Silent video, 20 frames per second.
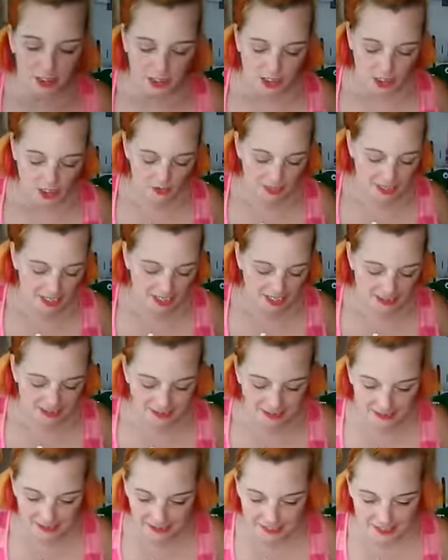Okay, and
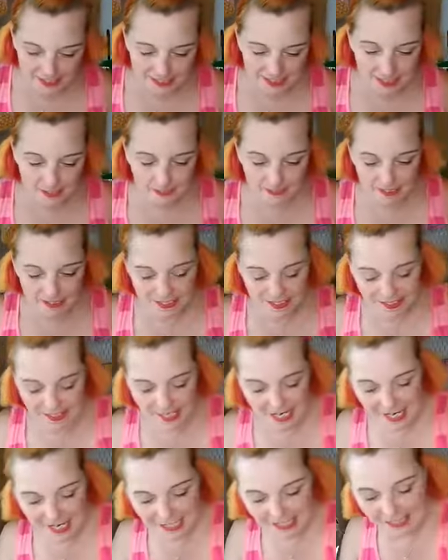then the next step is to
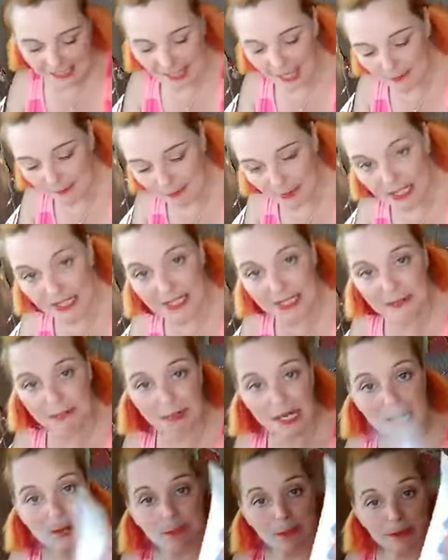take that piece of
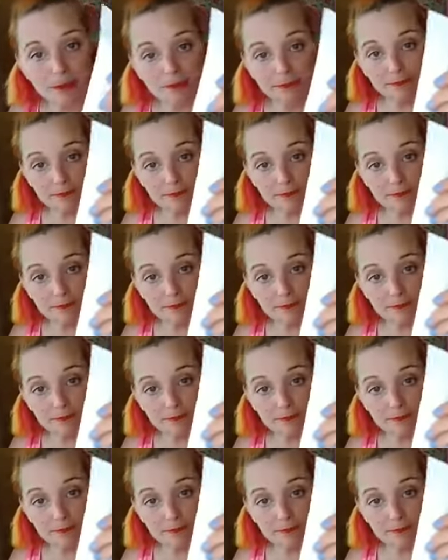paper